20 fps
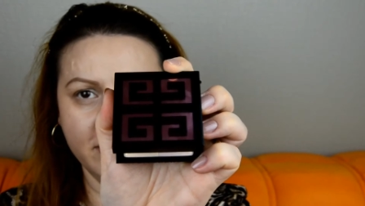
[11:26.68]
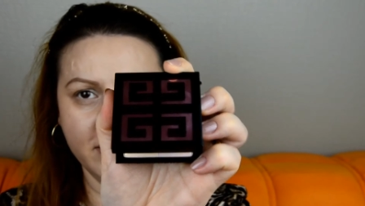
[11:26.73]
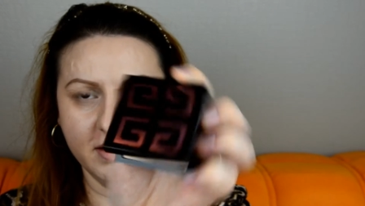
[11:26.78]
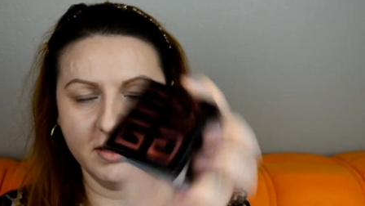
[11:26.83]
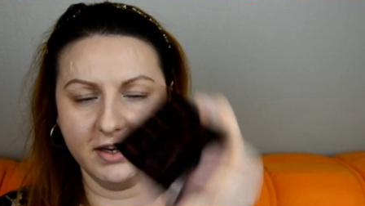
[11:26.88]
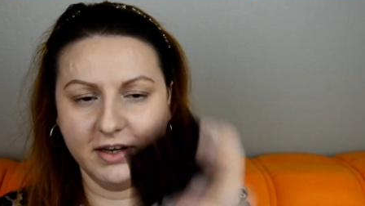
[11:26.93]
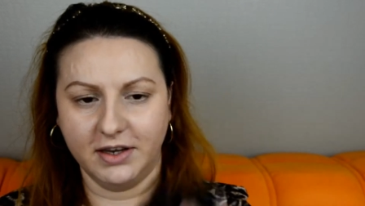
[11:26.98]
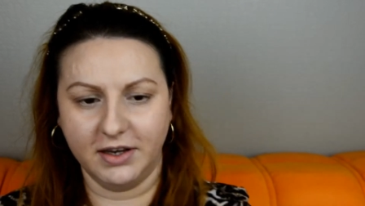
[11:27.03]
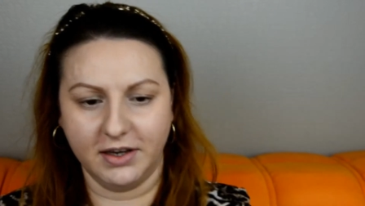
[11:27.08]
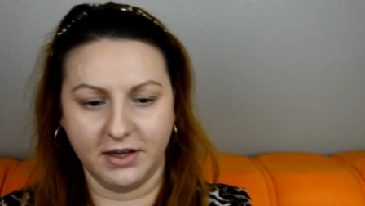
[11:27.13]

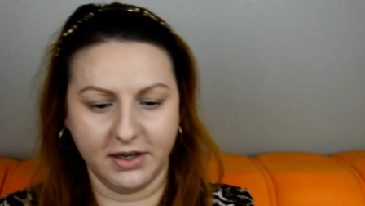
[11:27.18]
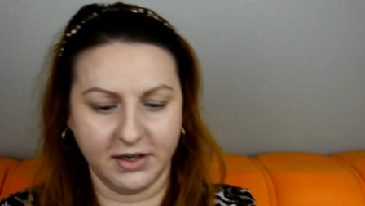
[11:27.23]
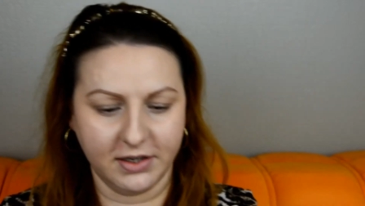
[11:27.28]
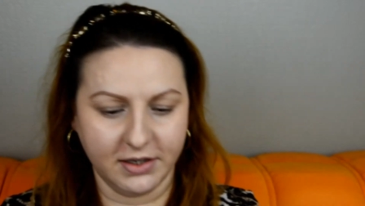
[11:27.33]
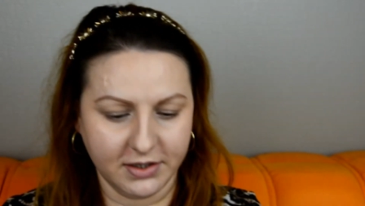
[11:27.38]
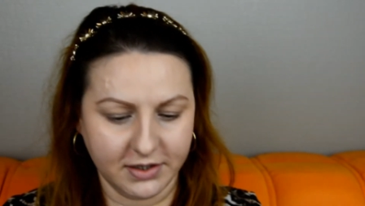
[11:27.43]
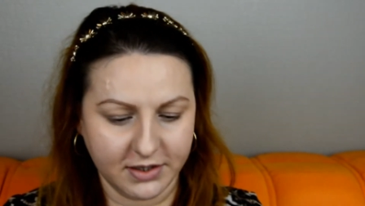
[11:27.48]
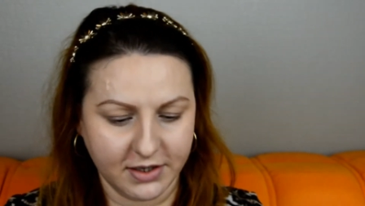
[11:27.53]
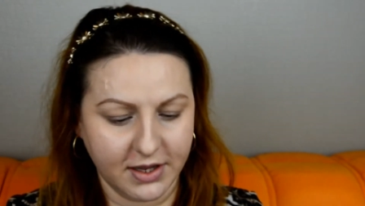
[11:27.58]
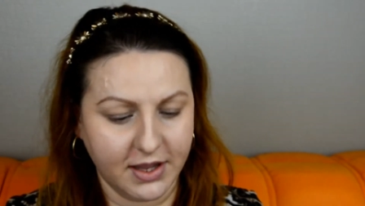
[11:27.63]

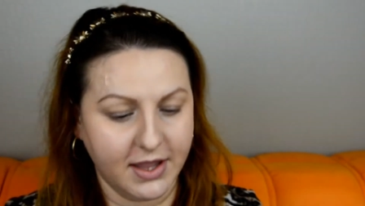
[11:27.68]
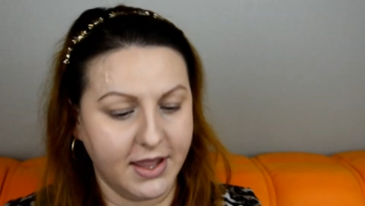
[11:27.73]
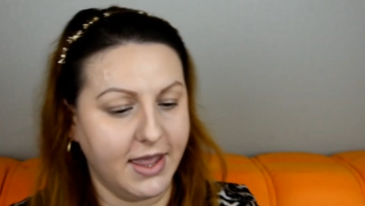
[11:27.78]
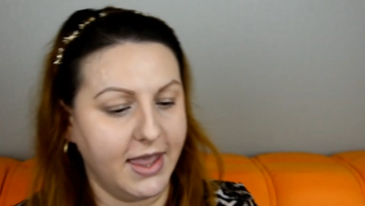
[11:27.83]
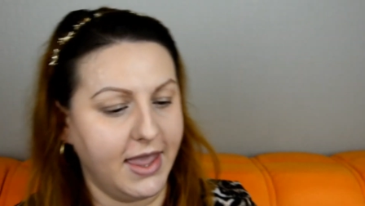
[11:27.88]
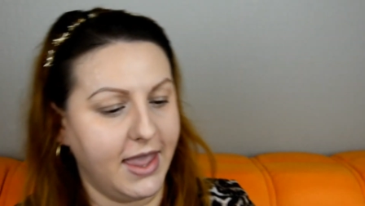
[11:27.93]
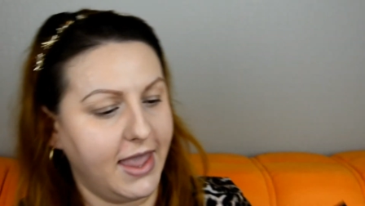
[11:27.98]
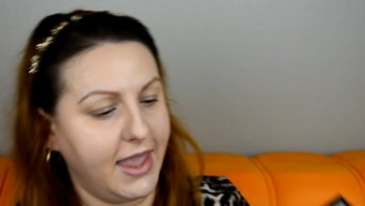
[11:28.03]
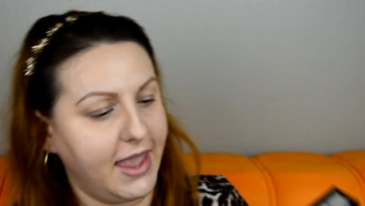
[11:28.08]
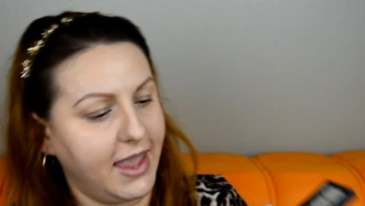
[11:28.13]
it.
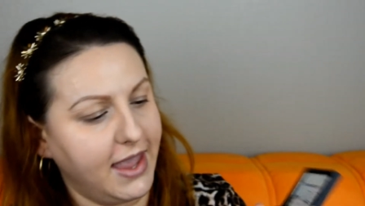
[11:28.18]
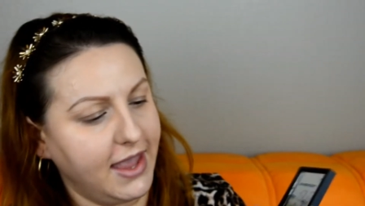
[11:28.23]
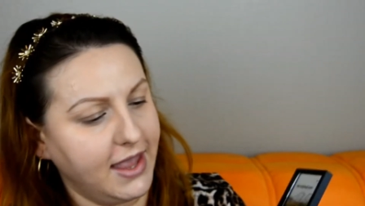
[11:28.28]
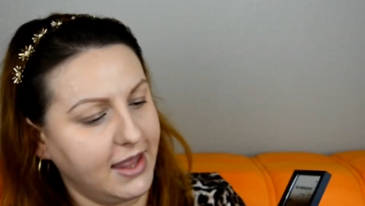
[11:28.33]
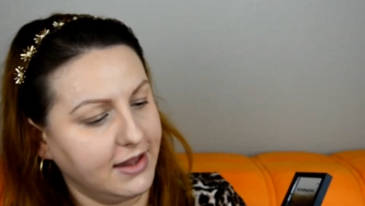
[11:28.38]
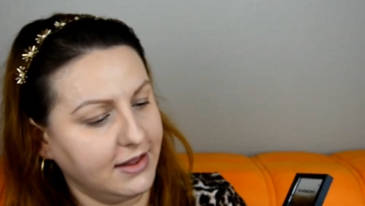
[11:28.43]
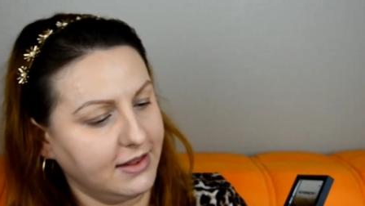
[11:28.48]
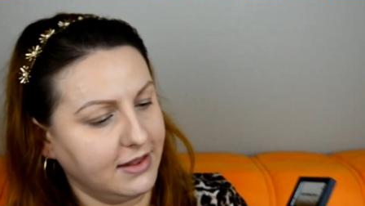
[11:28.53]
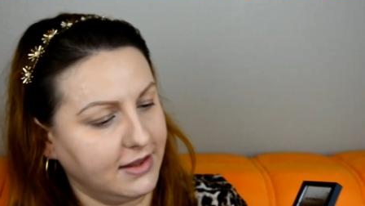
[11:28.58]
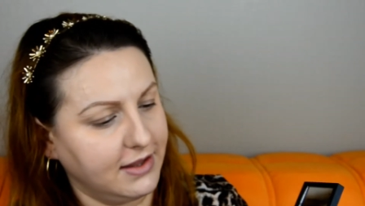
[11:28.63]

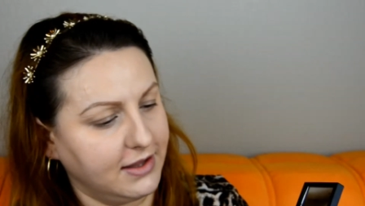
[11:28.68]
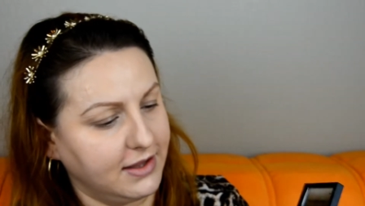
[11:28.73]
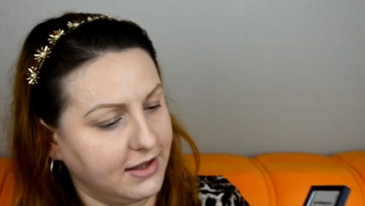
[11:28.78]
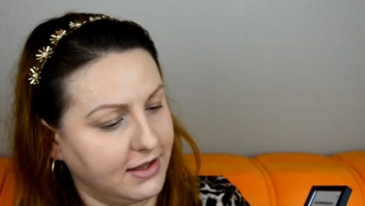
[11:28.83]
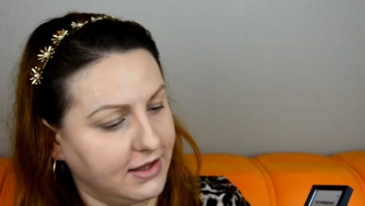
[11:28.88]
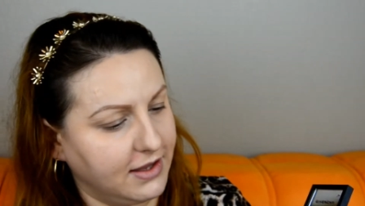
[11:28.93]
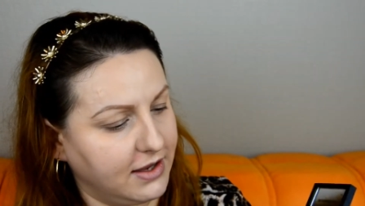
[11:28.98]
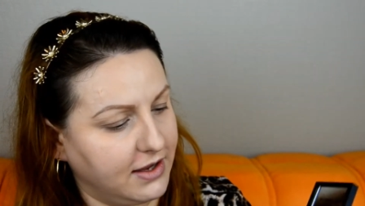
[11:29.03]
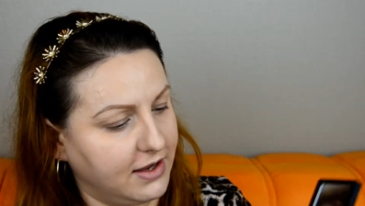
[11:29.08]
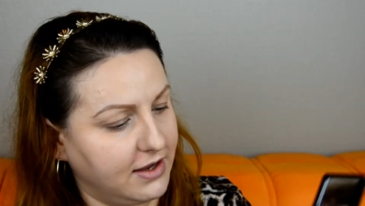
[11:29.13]
And
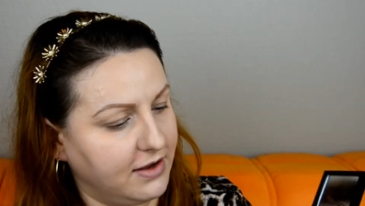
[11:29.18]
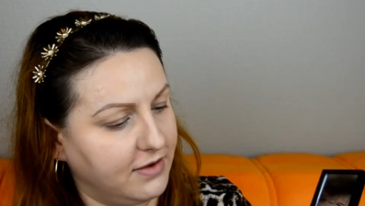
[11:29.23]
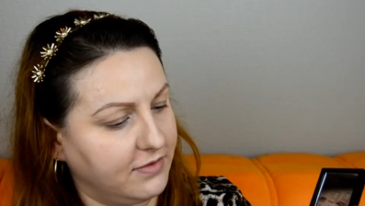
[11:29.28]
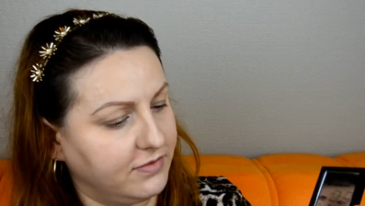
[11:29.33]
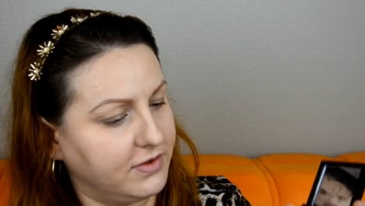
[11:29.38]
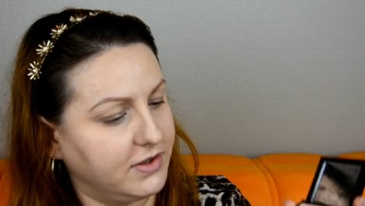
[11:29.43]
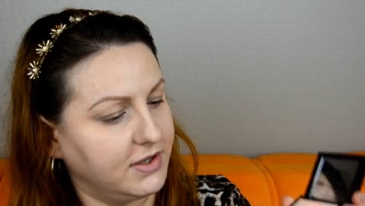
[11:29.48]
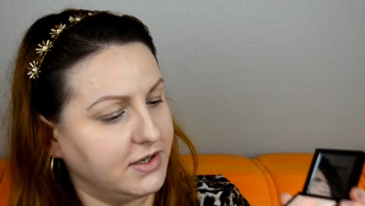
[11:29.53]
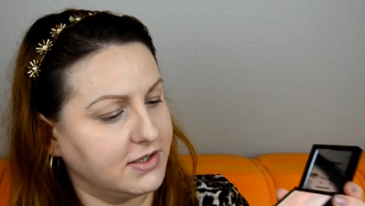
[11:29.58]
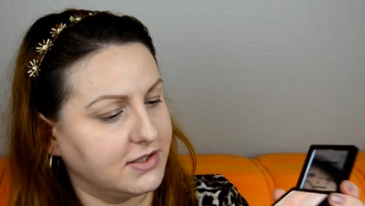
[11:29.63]
you have
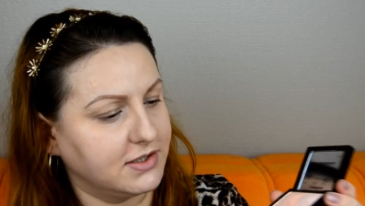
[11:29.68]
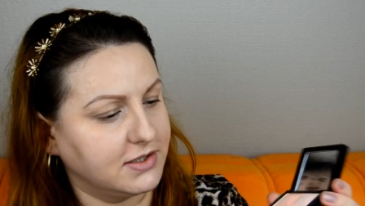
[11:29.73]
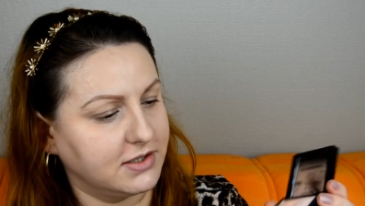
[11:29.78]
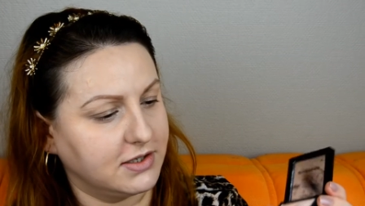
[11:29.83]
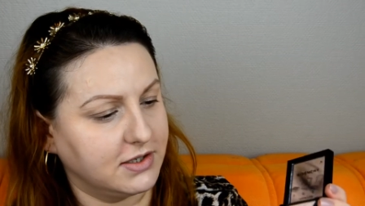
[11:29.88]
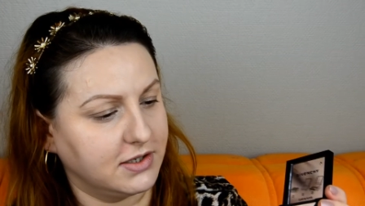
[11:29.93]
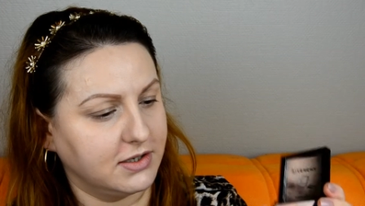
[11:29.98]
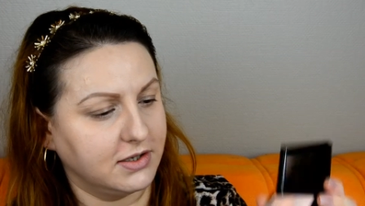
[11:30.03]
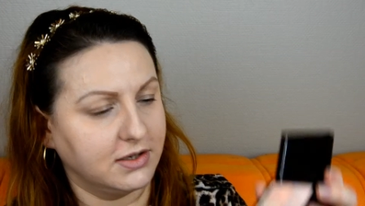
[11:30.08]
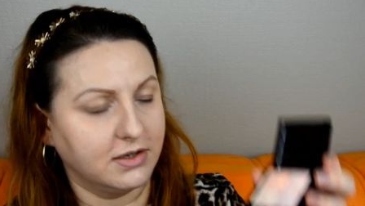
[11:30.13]
this